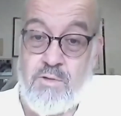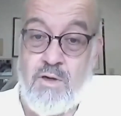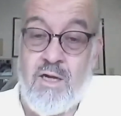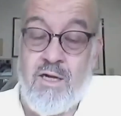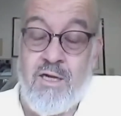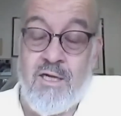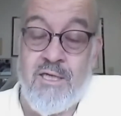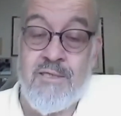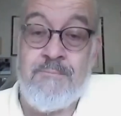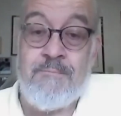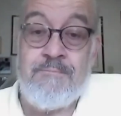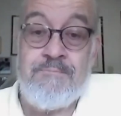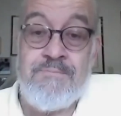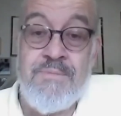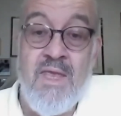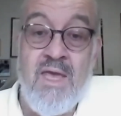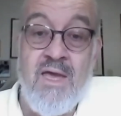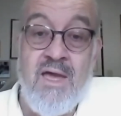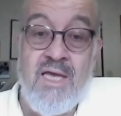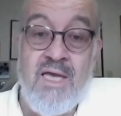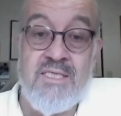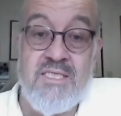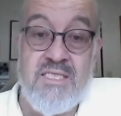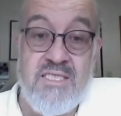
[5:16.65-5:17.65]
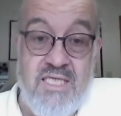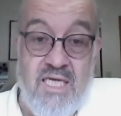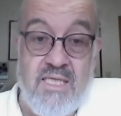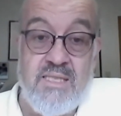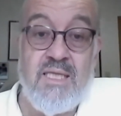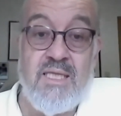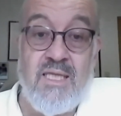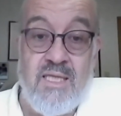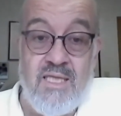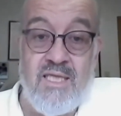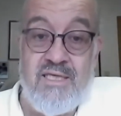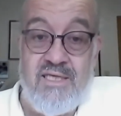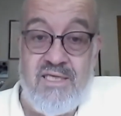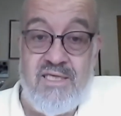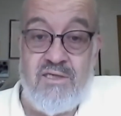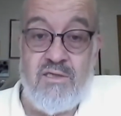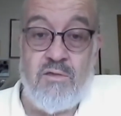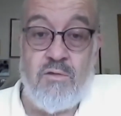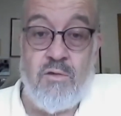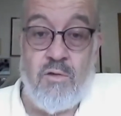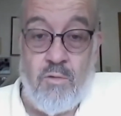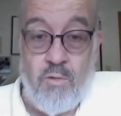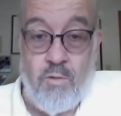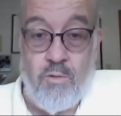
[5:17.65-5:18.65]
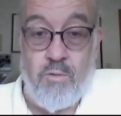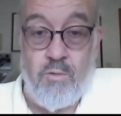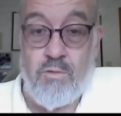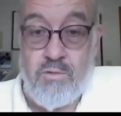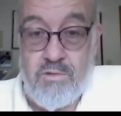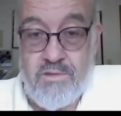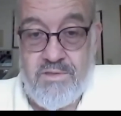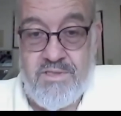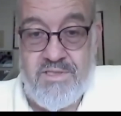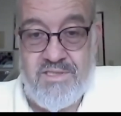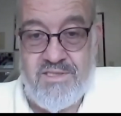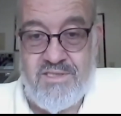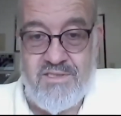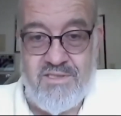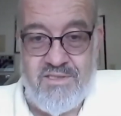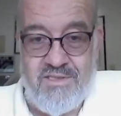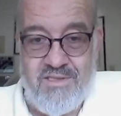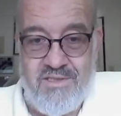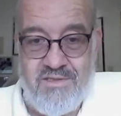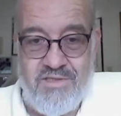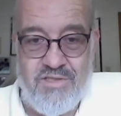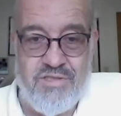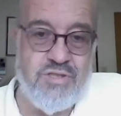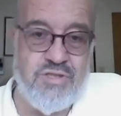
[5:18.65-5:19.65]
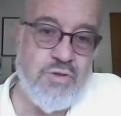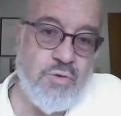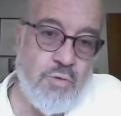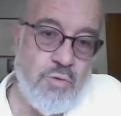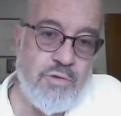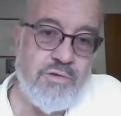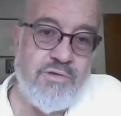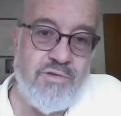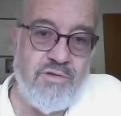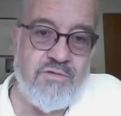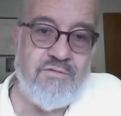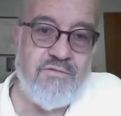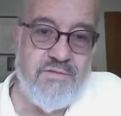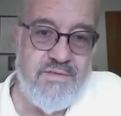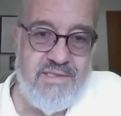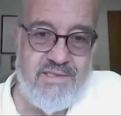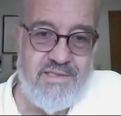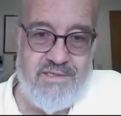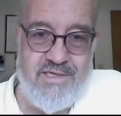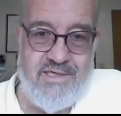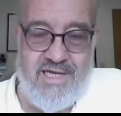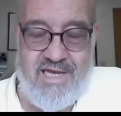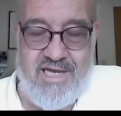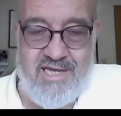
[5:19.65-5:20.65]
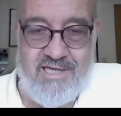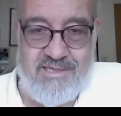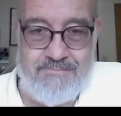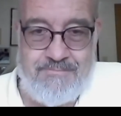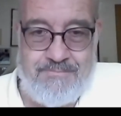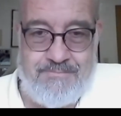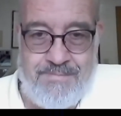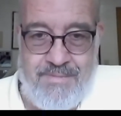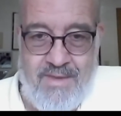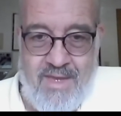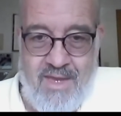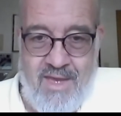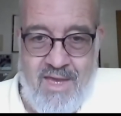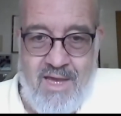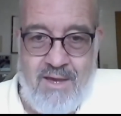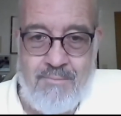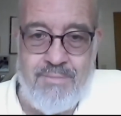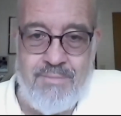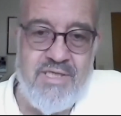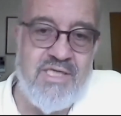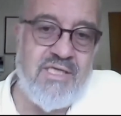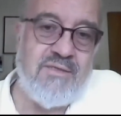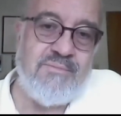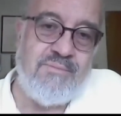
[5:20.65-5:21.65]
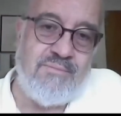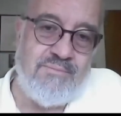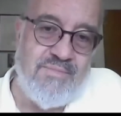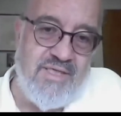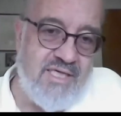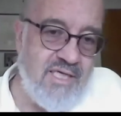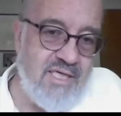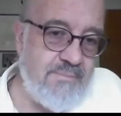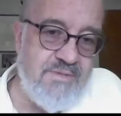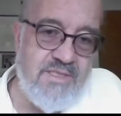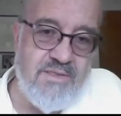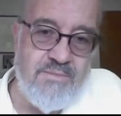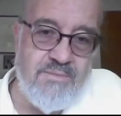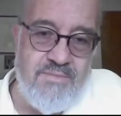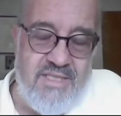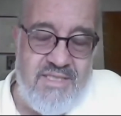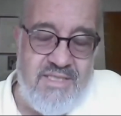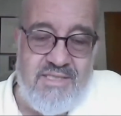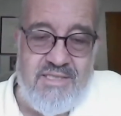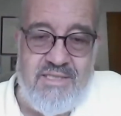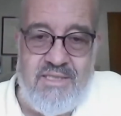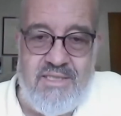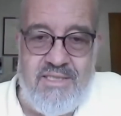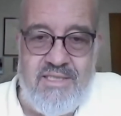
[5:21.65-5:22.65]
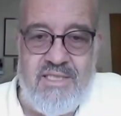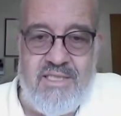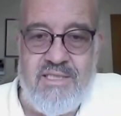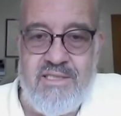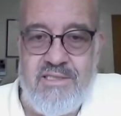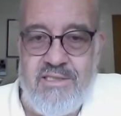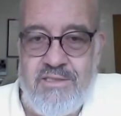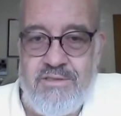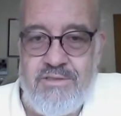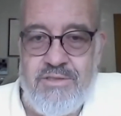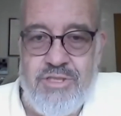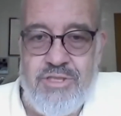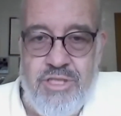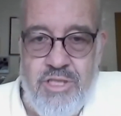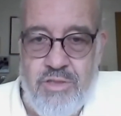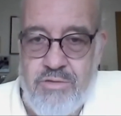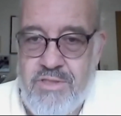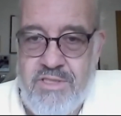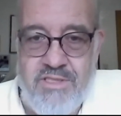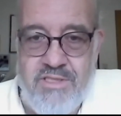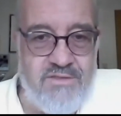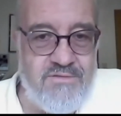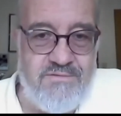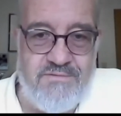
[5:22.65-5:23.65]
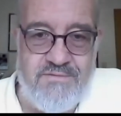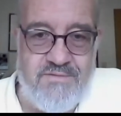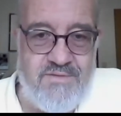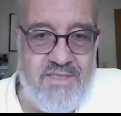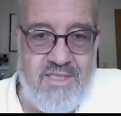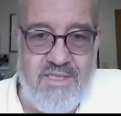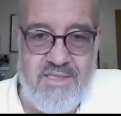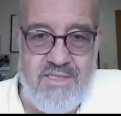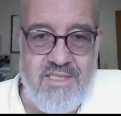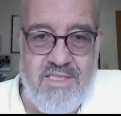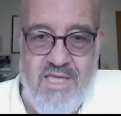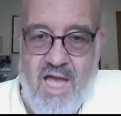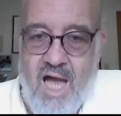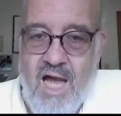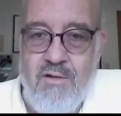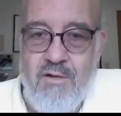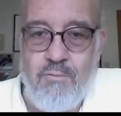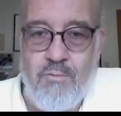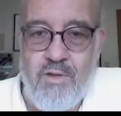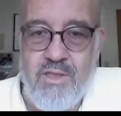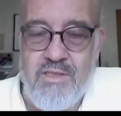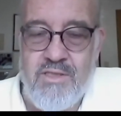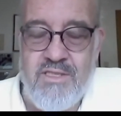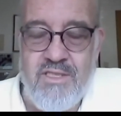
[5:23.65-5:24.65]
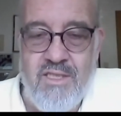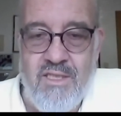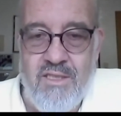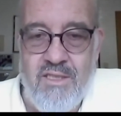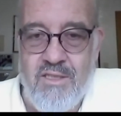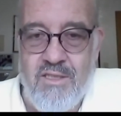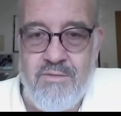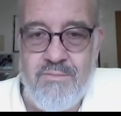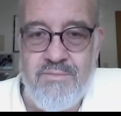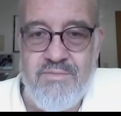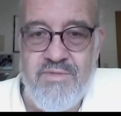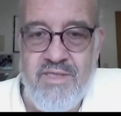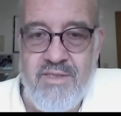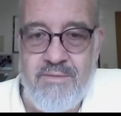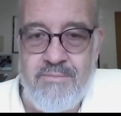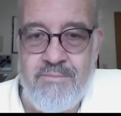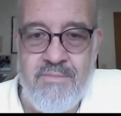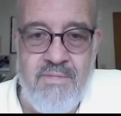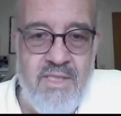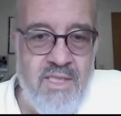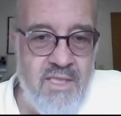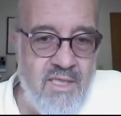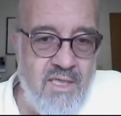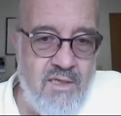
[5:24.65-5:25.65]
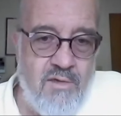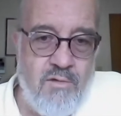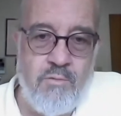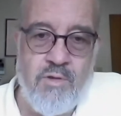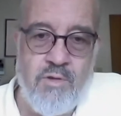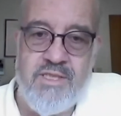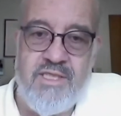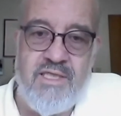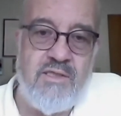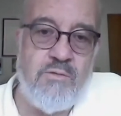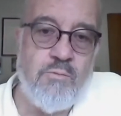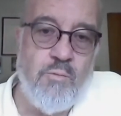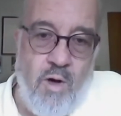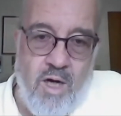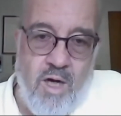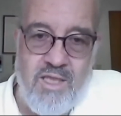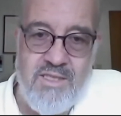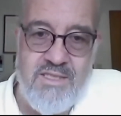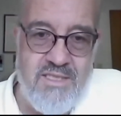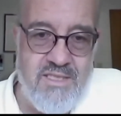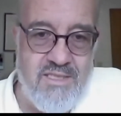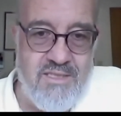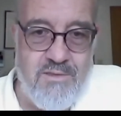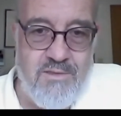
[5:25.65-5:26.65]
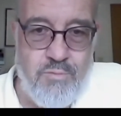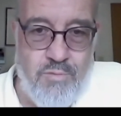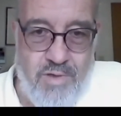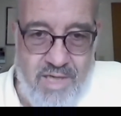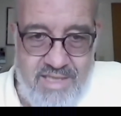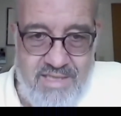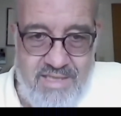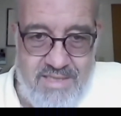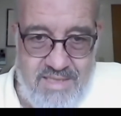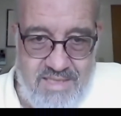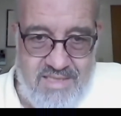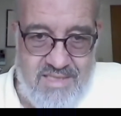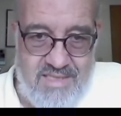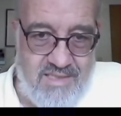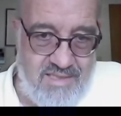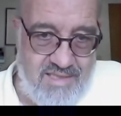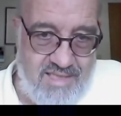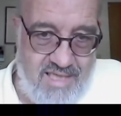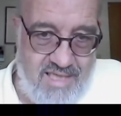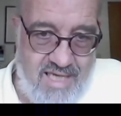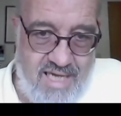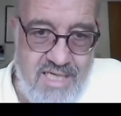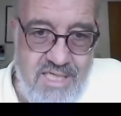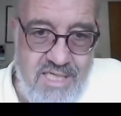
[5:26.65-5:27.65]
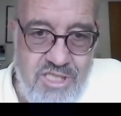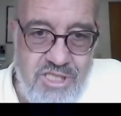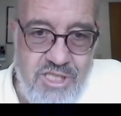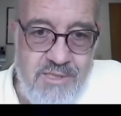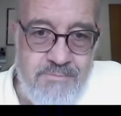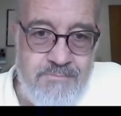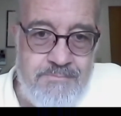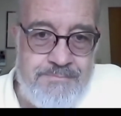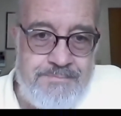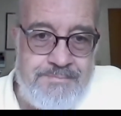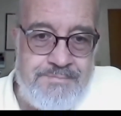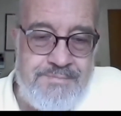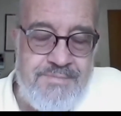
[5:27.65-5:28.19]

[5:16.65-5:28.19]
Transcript: wrong, suddenly holds the sword over their head. But it becomes immediately clear Joseph does not want to harm them. What he wants is reconciliation.